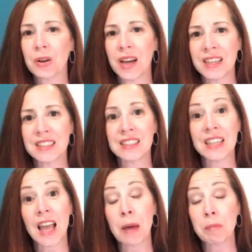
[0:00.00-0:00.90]
Go ahead and
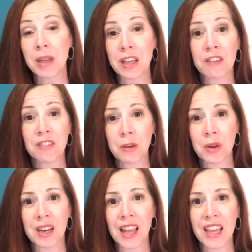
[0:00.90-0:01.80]
DM me if you
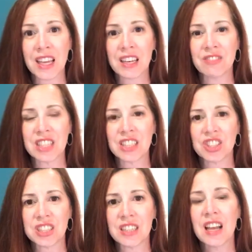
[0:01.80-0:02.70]
would like an
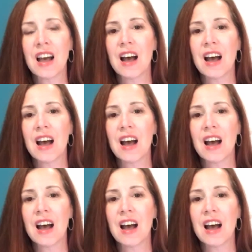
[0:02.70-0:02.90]
invitation,